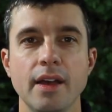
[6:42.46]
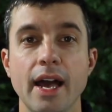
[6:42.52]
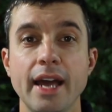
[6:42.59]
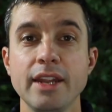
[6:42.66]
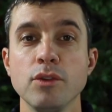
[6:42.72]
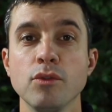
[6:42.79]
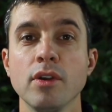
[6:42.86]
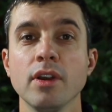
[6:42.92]
I
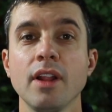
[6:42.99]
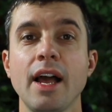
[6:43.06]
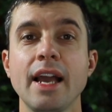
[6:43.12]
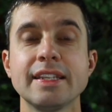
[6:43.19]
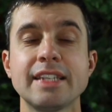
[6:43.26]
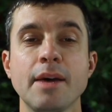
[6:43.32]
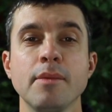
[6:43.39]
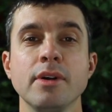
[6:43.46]
didn't
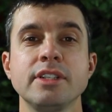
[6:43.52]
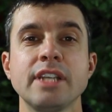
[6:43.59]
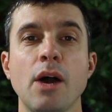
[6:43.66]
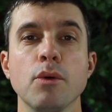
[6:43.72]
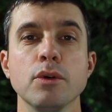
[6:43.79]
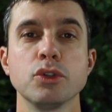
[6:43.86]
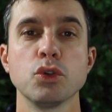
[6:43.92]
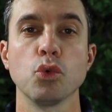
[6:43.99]
realize how much I
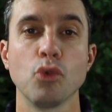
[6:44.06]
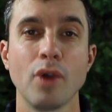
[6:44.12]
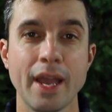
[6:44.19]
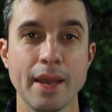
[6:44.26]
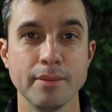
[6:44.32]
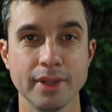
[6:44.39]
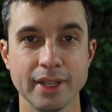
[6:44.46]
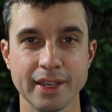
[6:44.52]
was
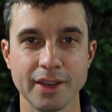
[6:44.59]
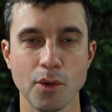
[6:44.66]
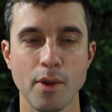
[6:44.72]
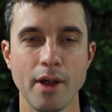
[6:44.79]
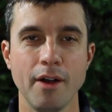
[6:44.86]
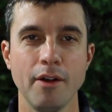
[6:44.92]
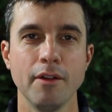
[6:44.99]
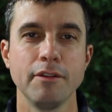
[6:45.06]
rambling
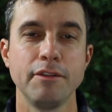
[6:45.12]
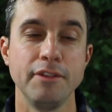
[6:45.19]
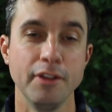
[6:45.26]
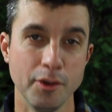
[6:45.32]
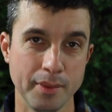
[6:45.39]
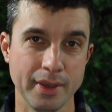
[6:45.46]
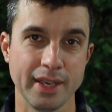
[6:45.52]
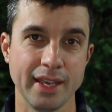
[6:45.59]
while
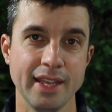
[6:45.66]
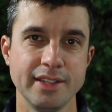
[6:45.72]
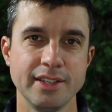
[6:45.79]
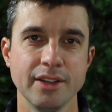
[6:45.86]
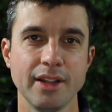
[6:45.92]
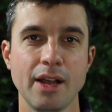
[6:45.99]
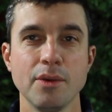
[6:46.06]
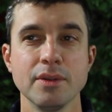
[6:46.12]
filming
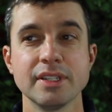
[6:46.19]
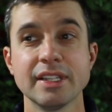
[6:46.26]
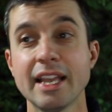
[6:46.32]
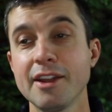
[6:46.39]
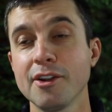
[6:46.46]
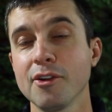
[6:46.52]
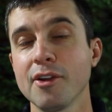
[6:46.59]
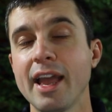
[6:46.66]
until I was
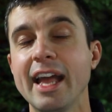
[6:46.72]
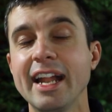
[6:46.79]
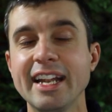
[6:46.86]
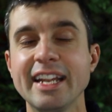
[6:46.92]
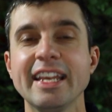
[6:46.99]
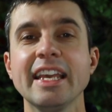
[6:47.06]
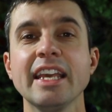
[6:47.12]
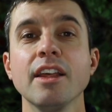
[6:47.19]
later
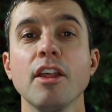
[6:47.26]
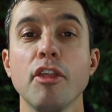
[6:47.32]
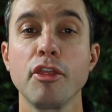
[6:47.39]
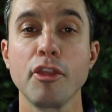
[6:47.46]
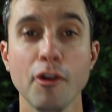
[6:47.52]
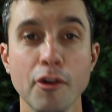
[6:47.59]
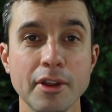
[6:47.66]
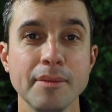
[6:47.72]
editing
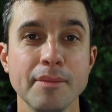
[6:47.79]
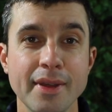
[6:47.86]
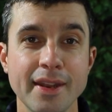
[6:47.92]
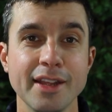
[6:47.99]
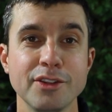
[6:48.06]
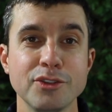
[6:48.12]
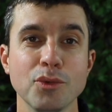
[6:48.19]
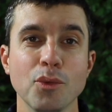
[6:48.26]
30
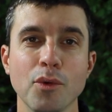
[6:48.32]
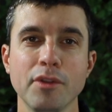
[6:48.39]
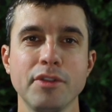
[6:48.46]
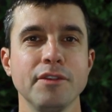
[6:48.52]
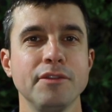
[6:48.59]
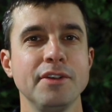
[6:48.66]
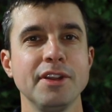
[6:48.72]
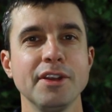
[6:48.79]
minutes worth
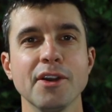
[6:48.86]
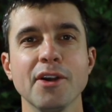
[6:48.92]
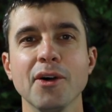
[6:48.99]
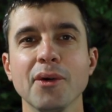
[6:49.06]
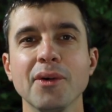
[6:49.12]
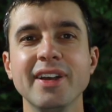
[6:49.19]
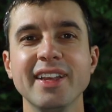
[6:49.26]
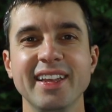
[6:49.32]
of
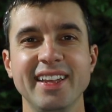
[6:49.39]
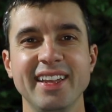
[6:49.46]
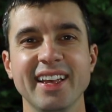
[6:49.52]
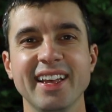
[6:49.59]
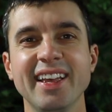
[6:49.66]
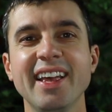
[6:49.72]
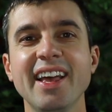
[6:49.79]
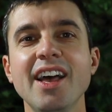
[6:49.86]
video.
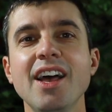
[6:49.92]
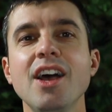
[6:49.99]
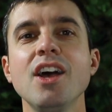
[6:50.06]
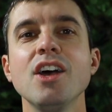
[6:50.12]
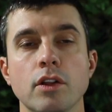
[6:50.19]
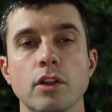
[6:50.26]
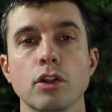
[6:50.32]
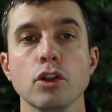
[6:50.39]

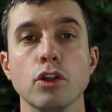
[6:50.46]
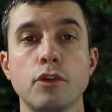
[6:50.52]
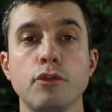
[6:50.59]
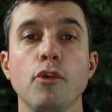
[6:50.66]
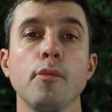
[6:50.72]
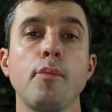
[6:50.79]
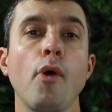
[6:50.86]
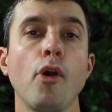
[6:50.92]
Look
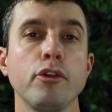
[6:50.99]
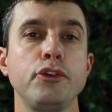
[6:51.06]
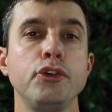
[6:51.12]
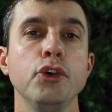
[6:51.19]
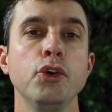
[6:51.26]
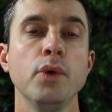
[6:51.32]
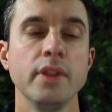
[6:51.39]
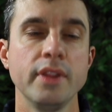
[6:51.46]
for part
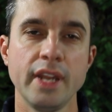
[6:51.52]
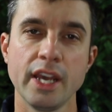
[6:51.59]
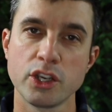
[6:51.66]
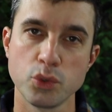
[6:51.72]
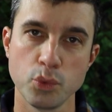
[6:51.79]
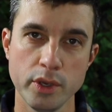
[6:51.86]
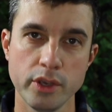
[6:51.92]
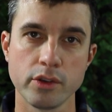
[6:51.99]
2 in the
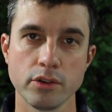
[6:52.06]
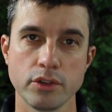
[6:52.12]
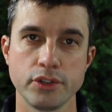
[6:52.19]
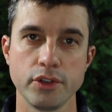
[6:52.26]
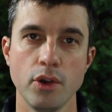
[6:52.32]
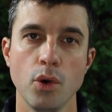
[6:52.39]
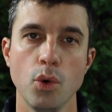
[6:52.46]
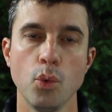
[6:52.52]
next week or
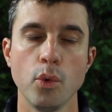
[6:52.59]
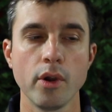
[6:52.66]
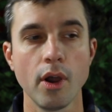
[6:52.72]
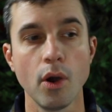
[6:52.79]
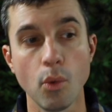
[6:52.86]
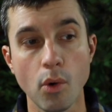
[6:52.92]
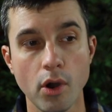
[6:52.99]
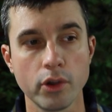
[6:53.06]
so, where
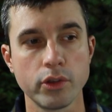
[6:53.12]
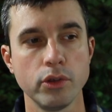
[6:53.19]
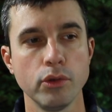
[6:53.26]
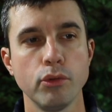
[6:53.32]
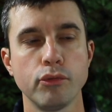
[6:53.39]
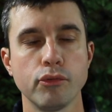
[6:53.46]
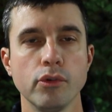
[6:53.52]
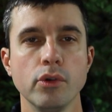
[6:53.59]
I'll walk
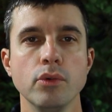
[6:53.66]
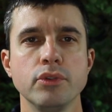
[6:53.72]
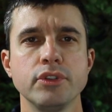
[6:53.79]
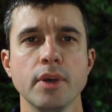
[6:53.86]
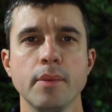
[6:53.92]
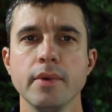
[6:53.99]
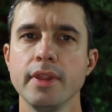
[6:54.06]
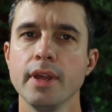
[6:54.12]
you through
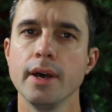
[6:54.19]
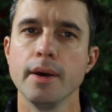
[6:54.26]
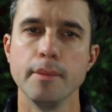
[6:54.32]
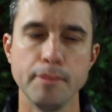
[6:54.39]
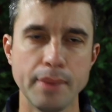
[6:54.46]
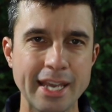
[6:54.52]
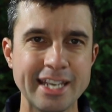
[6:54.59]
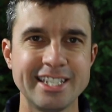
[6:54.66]
some of
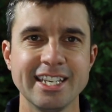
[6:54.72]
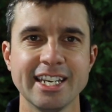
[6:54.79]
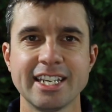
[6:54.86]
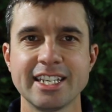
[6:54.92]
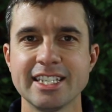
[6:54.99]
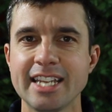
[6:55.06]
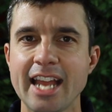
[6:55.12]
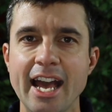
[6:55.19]
the
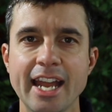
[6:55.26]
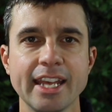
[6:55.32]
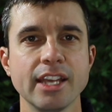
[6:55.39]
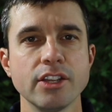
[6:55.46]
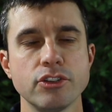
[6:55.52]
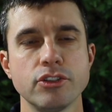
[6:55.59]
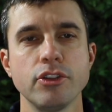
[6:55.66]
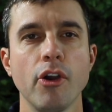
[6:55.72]
basics and how to
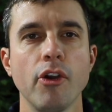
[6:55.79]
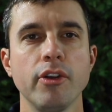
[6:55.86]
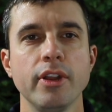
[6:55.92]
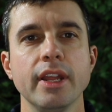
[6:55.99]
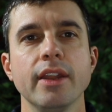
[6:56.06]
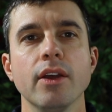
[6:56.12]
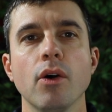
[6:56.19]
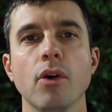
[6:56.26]
get
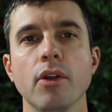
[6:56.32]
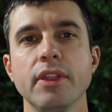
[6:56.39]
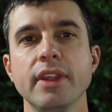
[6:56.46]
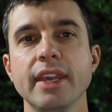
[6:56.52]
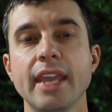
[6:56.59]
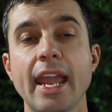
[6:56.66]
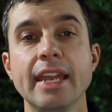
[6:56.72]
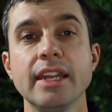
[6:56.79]
started on
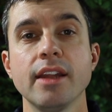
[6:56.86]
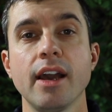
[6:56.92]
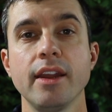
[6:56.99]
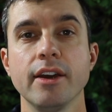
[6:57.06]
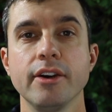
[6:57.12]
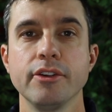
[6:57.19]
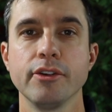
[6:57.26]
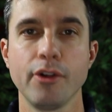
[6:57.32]
the
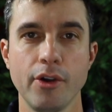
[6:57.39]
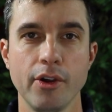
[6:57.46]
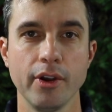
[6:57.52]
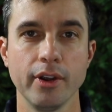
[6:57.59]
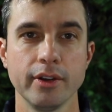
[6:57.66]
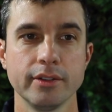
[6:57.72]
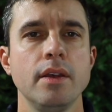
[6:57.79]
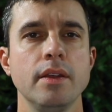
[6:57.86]
8900R.